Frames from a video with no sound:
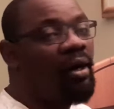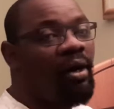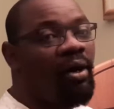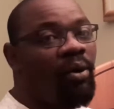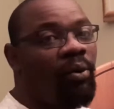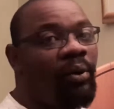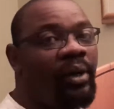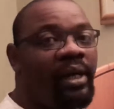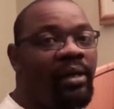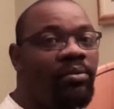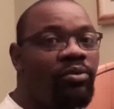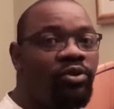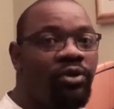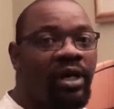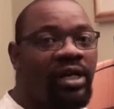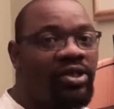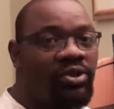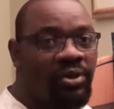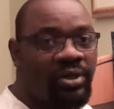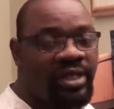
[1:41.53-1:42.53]
What I'm
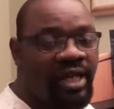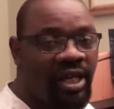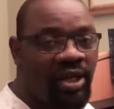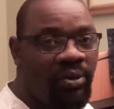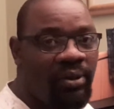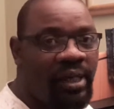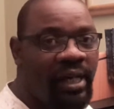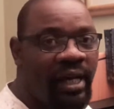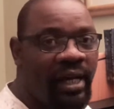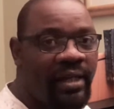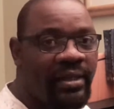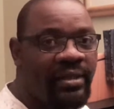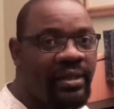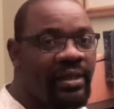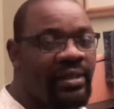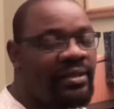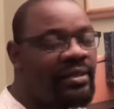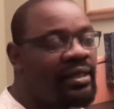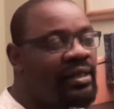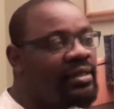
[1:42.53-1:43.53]
trying to tell you guys
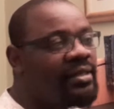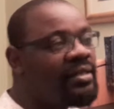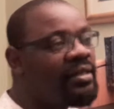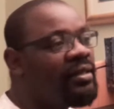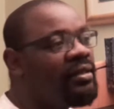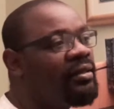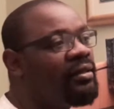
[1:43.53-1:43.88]
is that